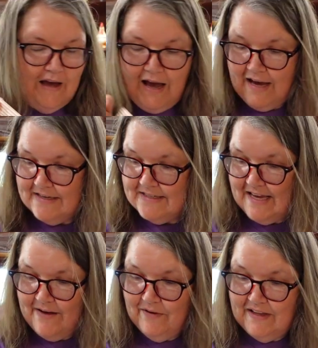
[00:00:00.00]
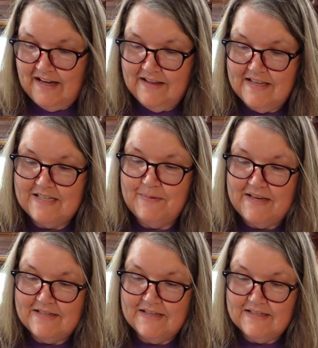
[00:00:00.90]
I save a lot of these
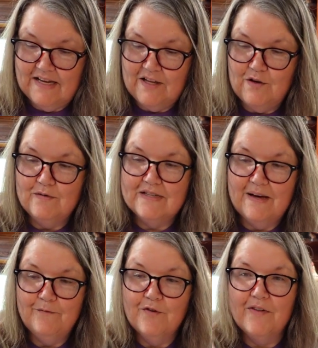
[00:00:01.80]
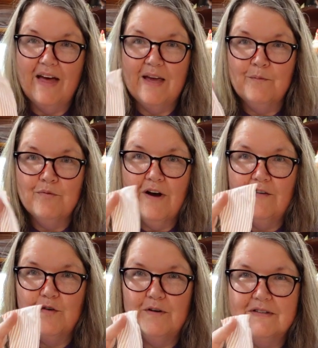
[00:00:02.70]
pieces and use them for that
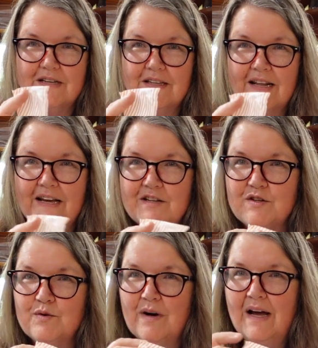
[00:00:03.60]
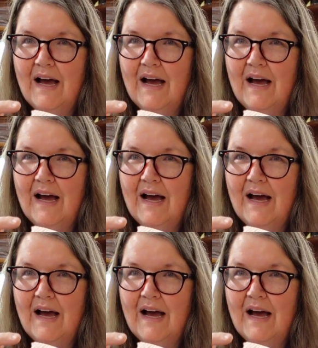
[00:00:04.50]
improv quilting that I do.